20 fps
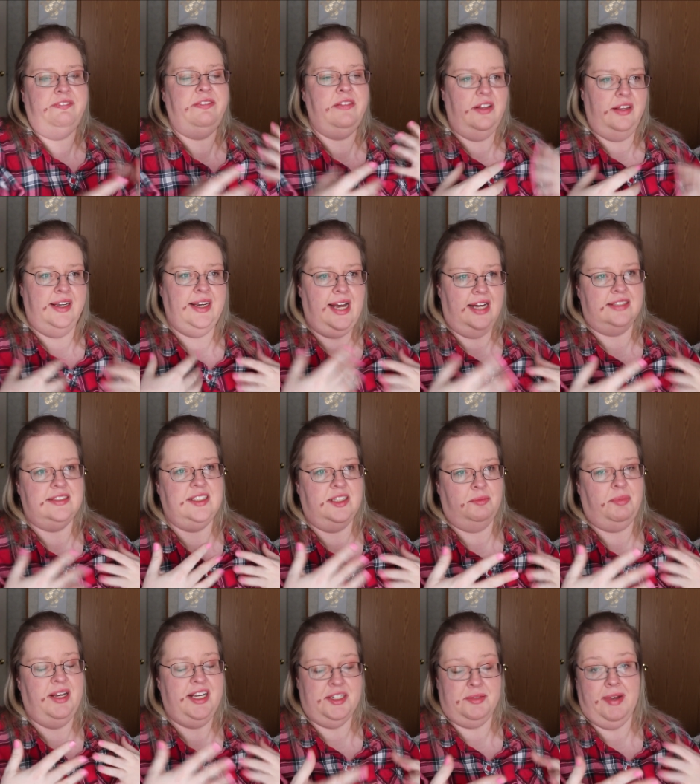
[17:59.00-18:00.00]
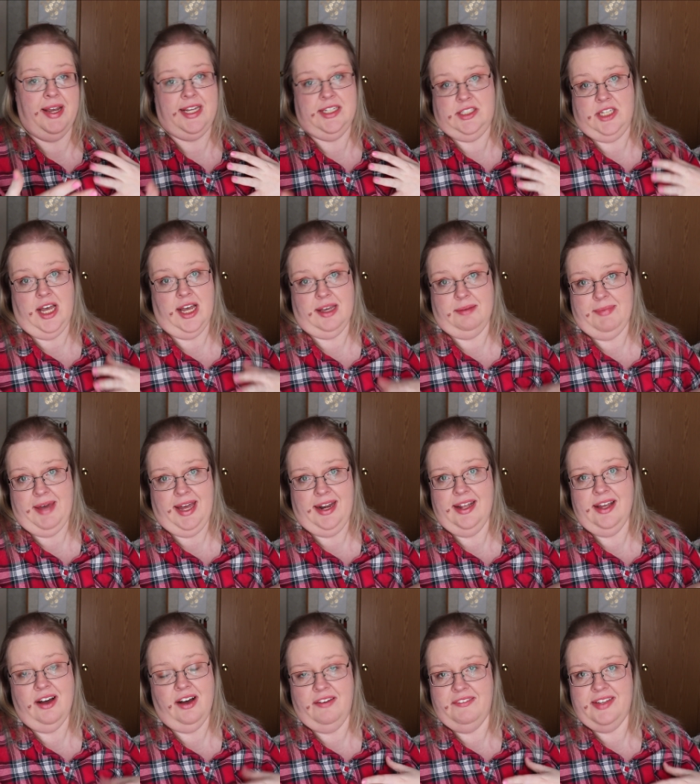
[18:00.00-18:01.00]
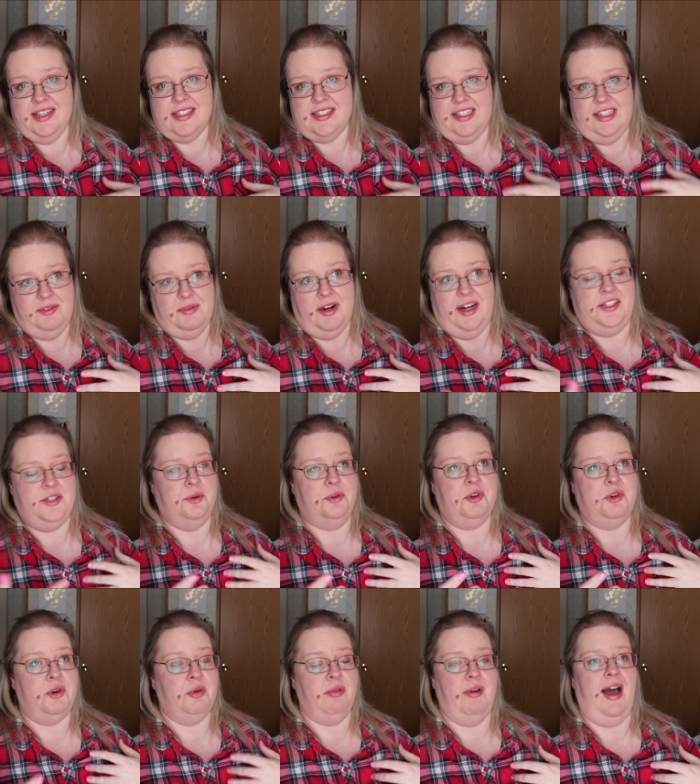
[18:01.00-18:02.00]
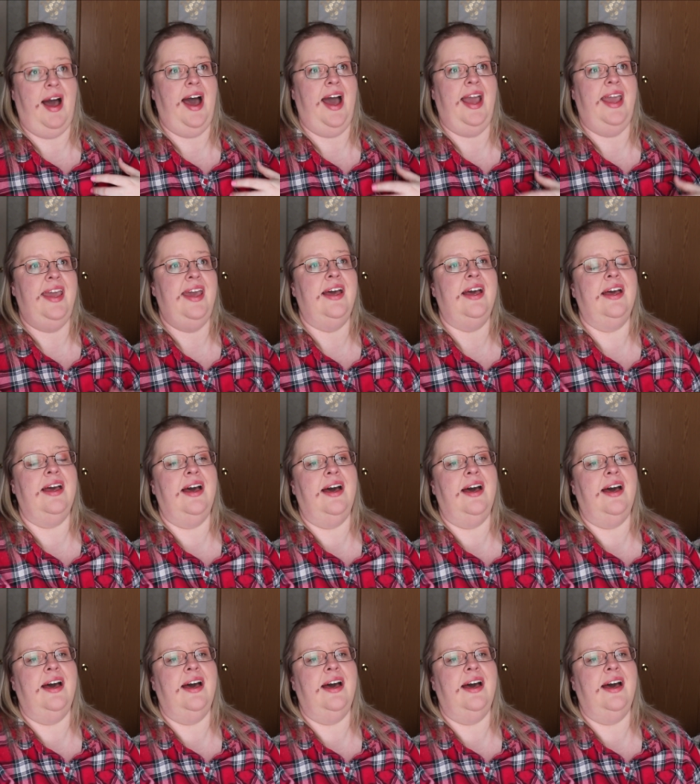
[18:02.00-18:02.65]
fully gotten to the place where I can talk about it, obviously, where I don't cry.